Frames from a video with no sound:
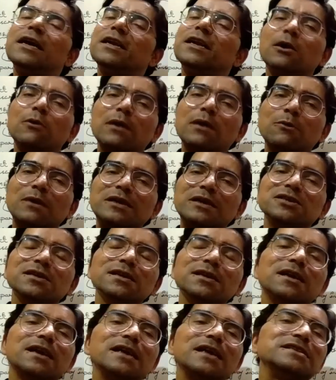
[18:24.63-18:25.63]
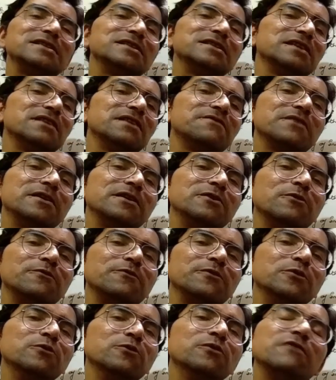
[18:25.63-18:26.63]
Now a question arises in front
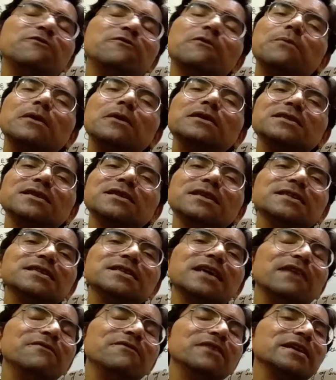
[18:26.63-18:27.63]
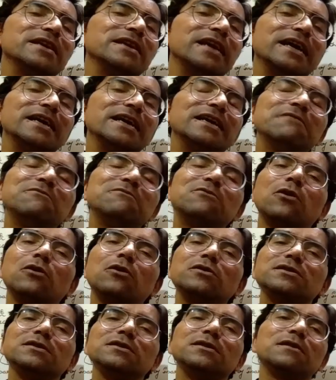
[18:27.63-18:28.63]
of you. If a person is having negative
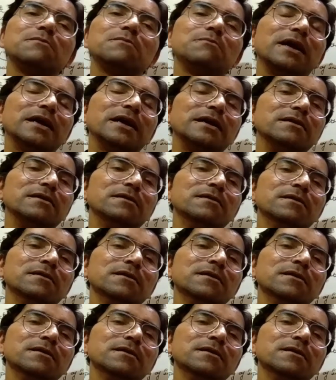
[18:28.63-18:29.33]
thoughts in her mind,